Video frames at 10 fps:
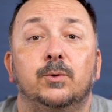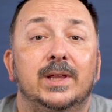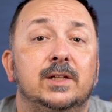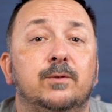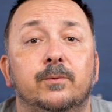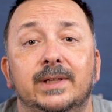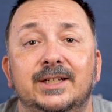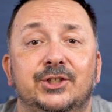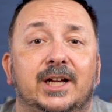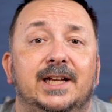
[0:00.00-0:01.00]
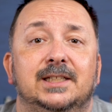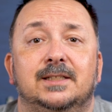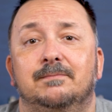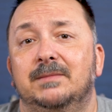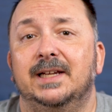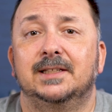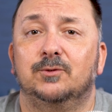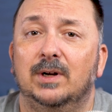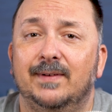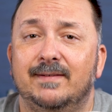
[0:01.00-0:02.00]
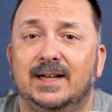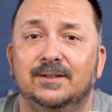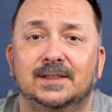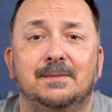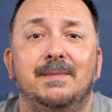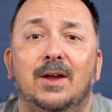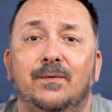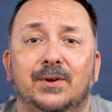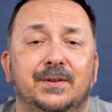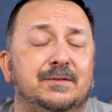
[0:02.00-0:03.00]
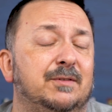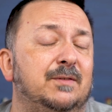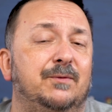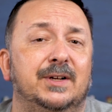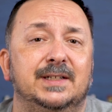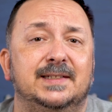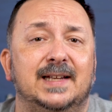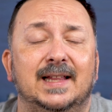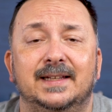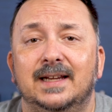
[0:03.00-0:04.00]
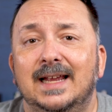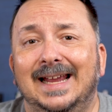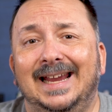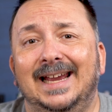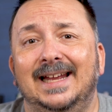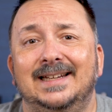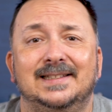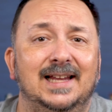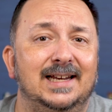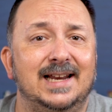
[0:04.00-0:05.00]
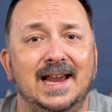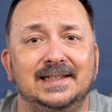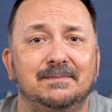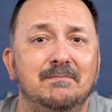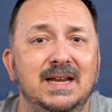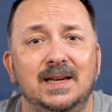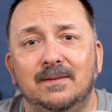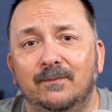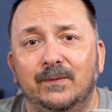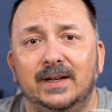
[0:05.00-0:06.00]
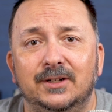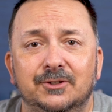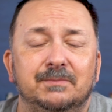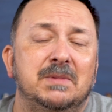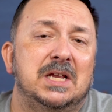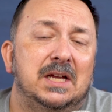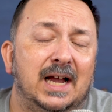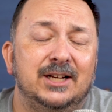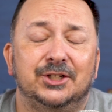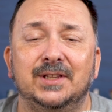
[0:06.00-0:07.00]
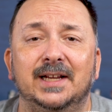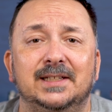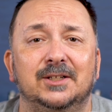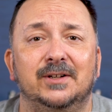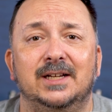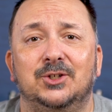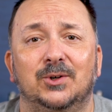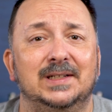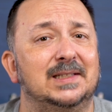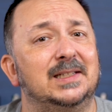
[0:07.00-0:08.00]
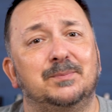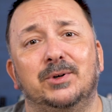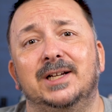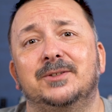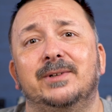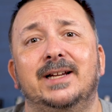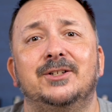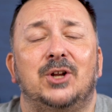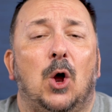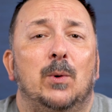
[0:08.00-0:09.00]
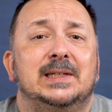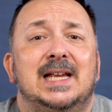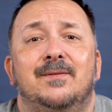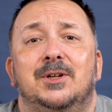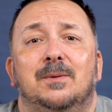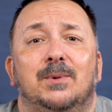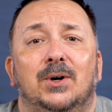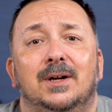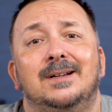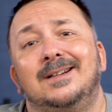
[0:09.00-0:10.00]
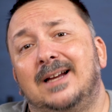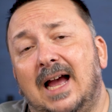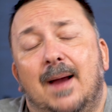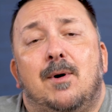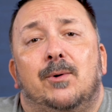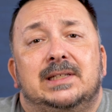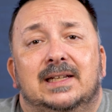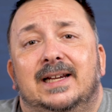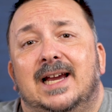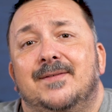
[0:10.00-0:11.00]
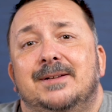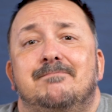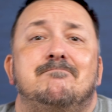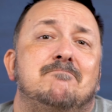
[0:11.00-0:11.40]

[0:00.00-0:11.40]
So where this one really shines is $25. The mouthfeel on this one is very solid, and it's got a nice medium finish. I just think it's a great choice in this price range to always have at your bar. I'm always gonna have it,